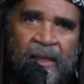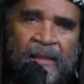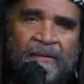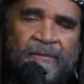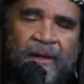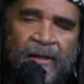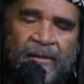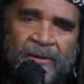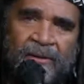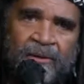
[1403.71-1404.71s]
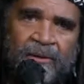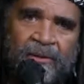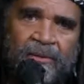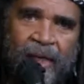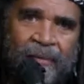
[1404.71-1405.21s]
as far as
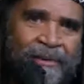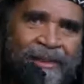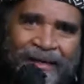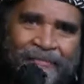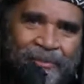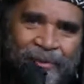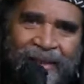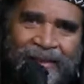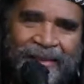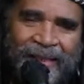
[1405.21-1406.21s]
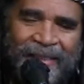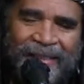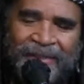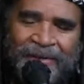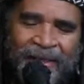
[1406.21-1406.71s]
dropping that
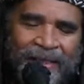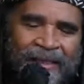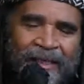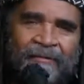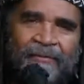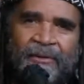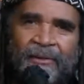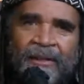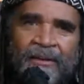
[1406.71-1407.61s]
stress level.